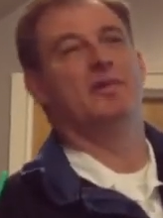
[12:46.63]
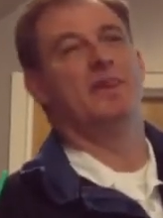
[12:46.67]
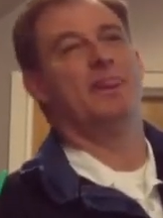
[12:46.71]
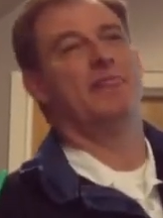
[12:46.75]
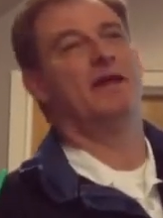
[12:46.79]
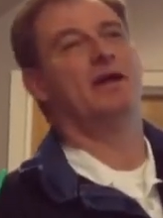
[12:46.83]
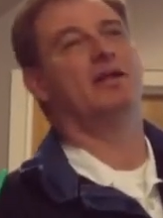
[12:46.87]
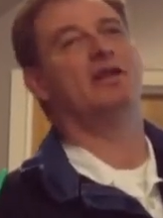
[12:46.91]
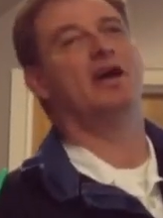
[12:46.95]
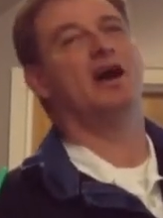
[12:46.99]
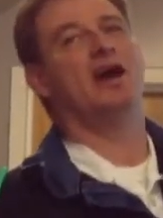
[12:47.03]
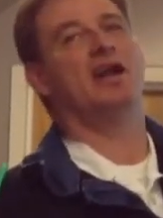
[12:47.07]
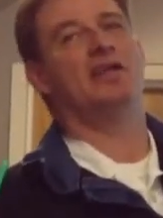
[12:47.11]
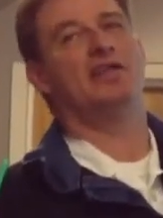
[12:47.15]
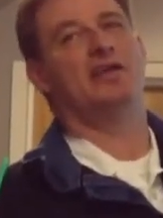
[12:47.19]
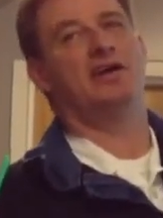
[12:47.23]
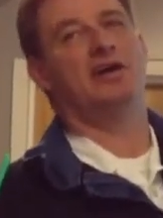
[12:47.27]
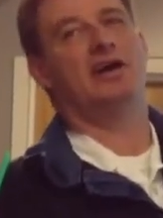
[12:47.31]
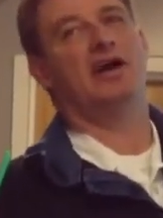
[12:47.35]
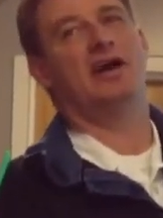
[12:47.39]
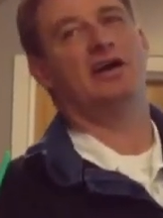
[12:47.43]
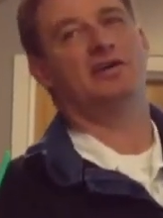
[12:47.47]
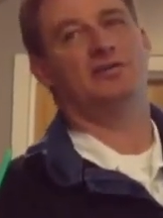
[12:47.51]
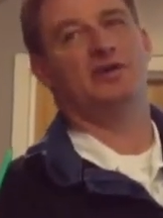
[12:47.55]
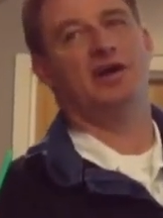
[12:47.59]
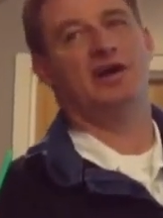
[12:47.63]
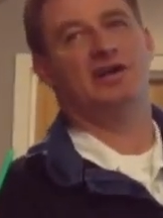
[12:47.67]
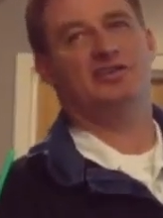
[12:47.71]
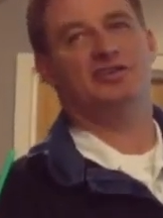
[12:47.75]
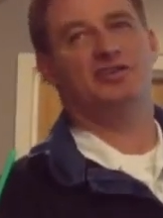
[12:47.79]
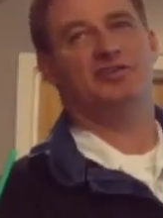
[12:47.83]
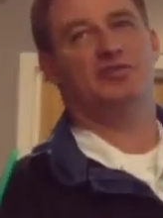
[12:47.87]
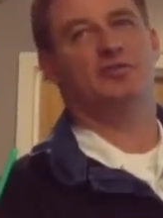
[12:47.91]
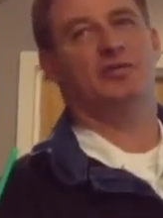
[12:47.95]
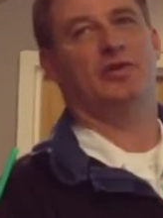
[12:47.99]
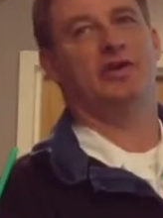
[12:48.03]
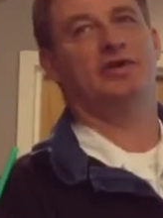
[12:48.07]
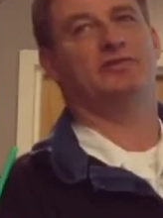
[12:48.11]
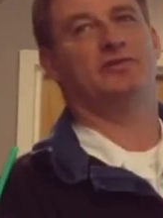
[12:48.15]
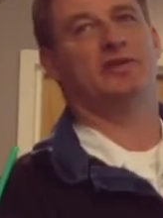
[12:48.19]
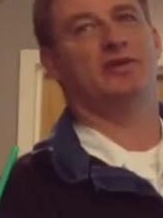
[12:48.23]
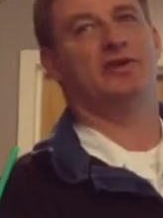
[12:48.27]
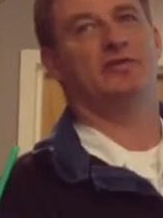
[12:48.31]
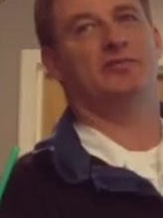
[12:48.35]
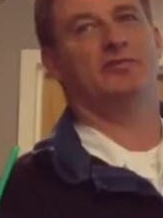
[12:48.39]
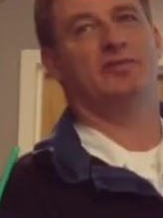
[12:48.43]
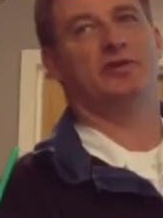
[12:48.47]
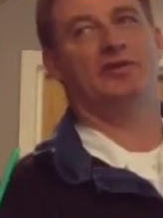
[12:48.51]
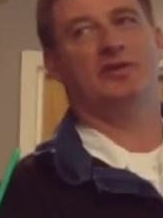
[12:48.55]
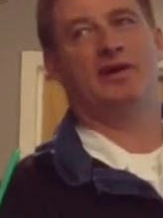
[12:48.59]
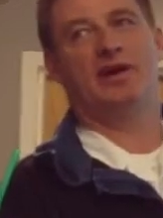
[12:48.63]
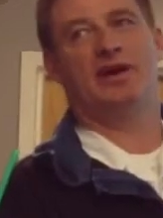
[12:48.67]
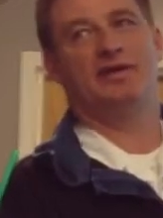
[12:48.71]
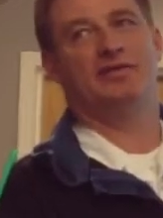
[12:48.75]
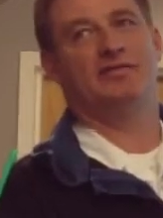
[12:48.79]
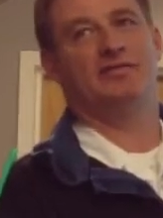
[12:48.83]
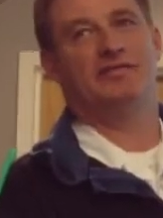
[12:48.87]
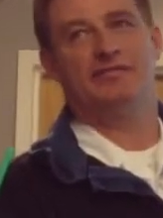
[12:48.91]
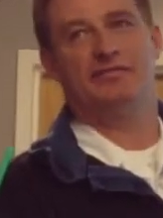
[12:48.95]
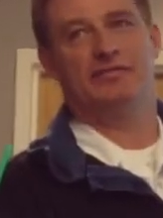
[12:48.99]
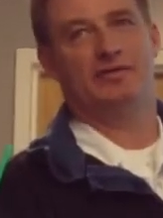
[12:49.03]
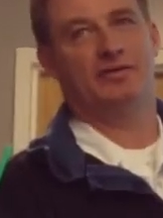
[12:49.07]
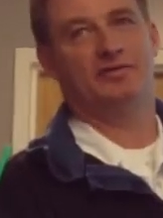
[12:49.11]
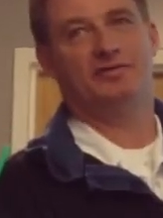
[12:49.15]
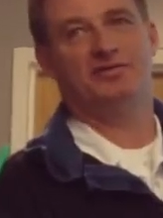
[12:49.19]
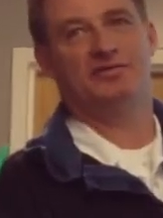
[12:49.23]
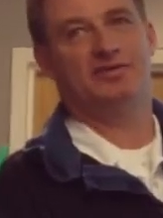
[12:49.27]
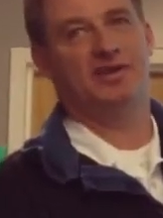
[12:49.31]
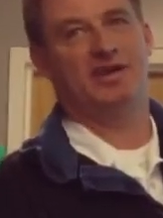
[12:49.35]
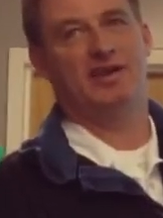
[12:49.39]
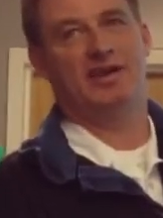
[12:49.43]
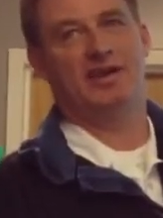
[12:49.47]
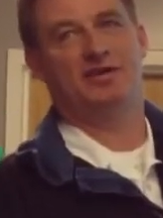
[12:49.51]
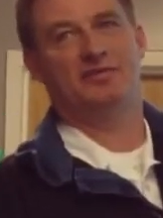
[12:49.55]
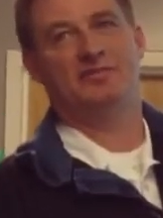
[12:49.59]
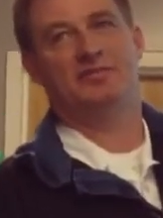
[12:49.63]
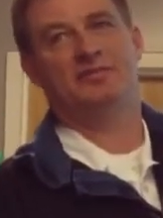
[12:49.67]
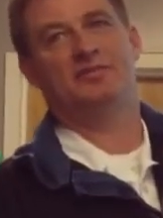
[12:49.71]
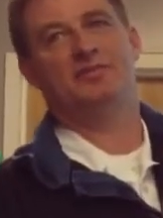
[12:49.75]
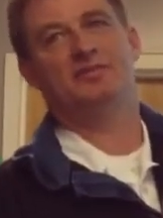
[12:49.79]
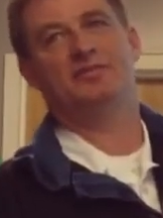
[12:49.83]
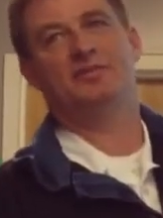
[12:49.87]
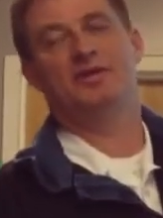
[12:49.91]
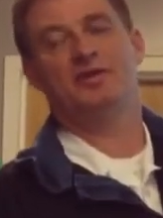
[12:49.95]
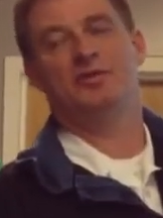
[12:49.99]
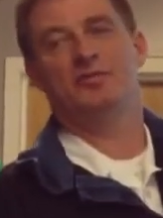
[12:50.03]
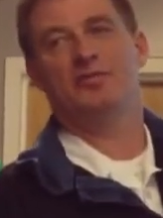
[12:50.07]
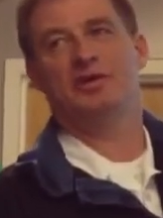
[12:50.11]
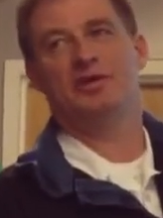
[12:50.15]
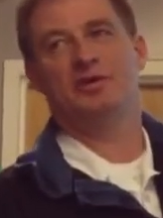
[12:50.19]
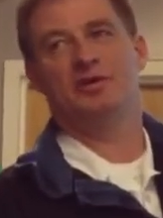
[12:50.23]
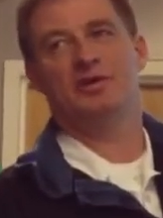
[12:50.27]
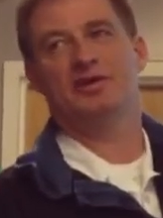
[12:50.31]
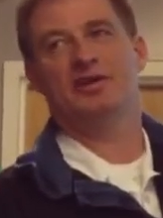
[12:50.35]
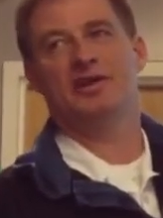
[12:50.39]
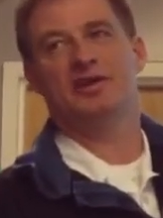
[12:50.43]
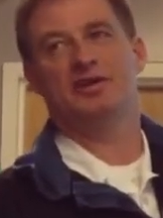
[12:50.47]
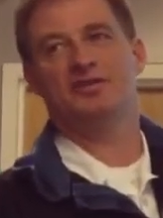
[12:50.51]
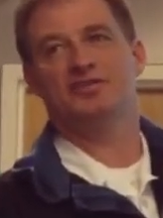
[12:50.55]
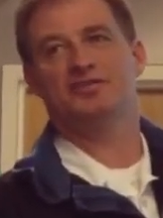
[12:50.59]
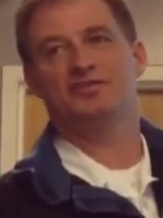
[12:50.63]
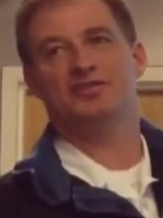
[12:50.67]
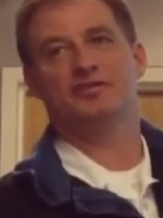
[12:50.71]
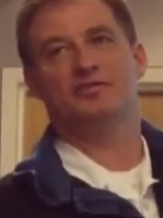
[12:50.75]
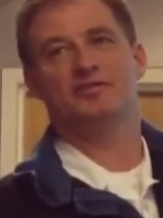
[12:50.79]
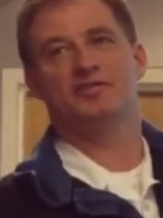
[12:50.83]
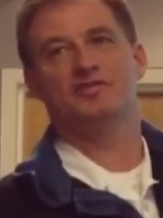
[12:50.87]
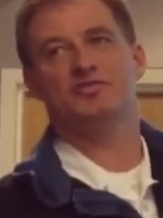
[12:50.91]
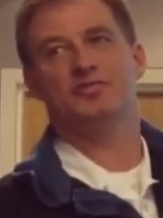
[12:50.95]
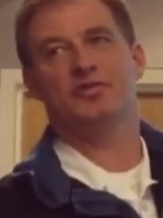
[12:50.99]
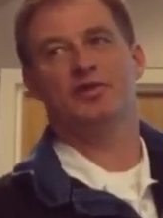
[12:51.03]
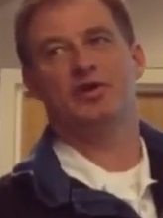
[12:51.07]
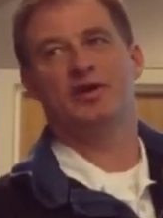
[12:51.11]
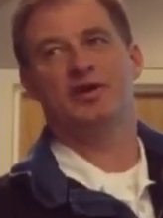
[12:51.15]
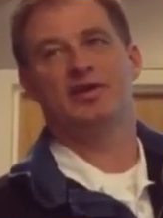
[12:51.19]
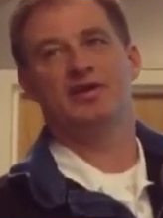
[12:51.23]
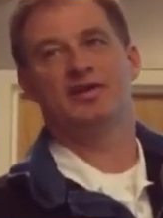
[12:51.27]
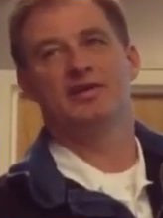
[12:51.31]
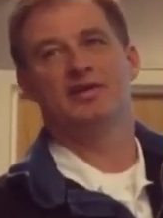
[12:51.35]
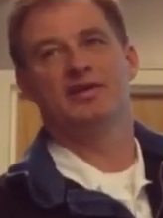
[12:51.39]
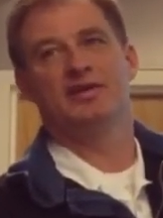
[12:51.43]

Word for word: a lot of the high rises we run, we're not first there, you know, we run down to Silver Spring.